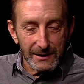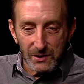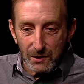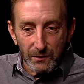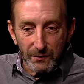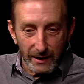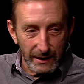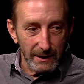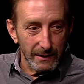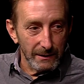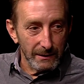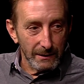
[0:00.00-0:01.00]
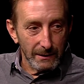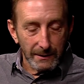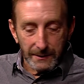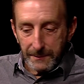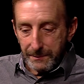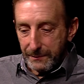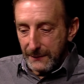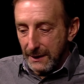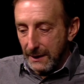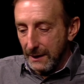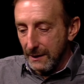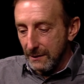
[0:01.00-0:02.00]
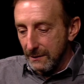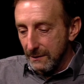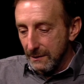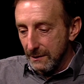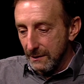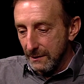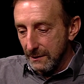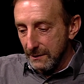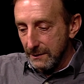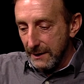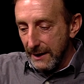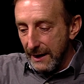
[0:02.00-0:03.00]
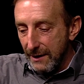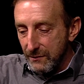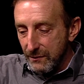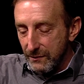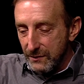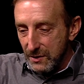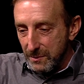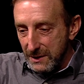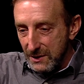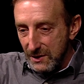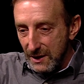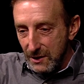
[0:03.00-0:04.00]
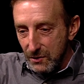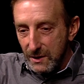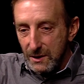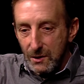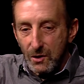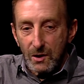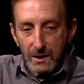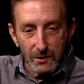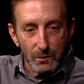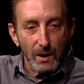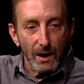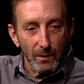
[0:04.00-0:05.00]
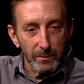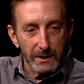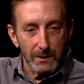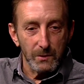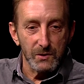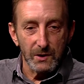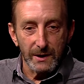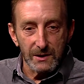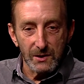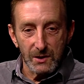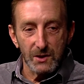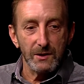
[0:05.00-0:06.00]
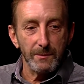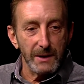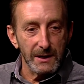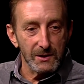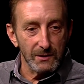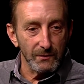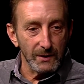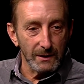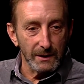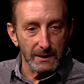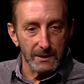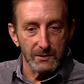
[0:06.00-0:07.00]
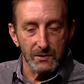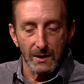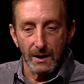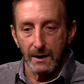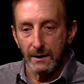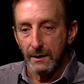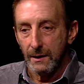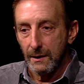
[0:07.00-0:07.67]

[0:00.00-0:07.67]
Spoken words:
still fight it. And to have somebody say you did good and you helped me was like such an amazing feeling inside.